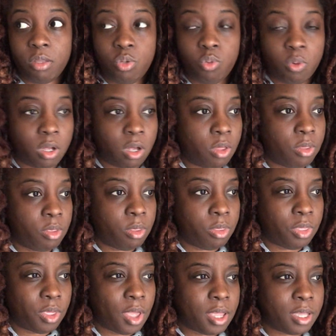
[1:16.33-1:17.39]
doing other
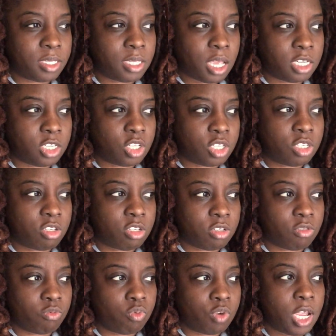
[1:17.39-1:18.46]
things that just
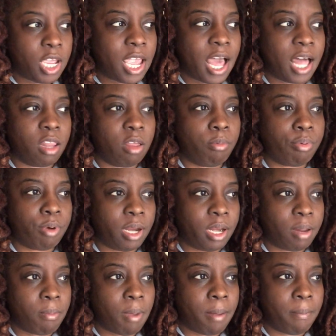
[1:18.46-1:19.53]

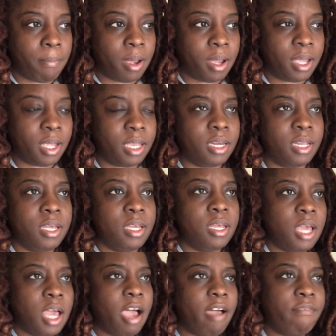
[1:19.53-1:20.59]
recalibrated my mind,
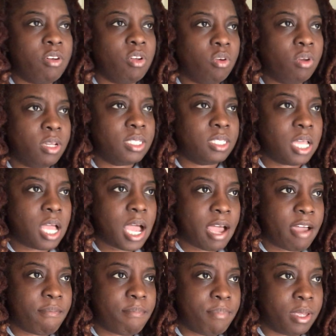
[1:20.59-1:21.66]
I've noticed that
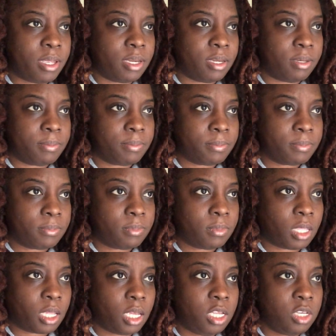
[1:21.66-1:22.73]
I've been
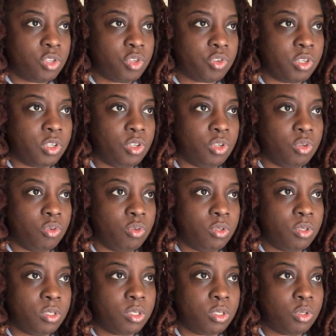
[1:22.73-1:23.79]

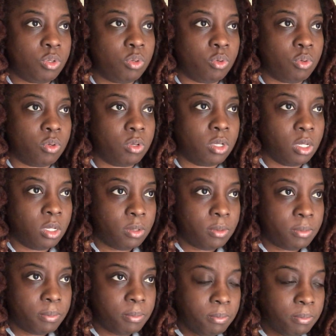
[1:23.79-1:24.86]
introduced to
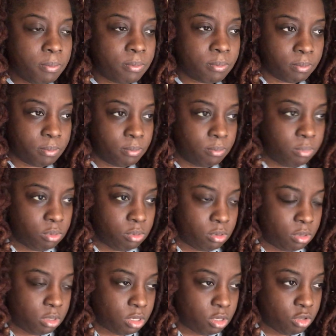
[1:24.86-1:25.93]

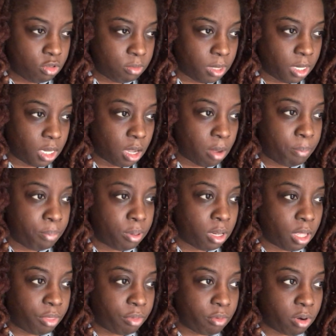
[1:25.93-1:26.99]
a
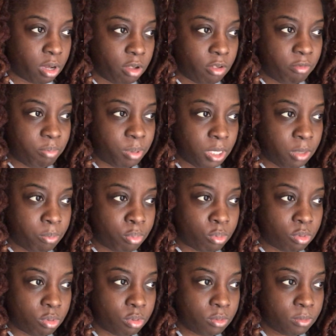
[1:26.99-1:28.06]
plethora of
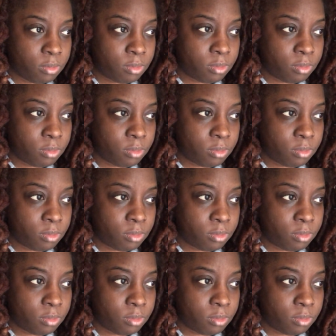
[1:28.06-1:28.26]
people,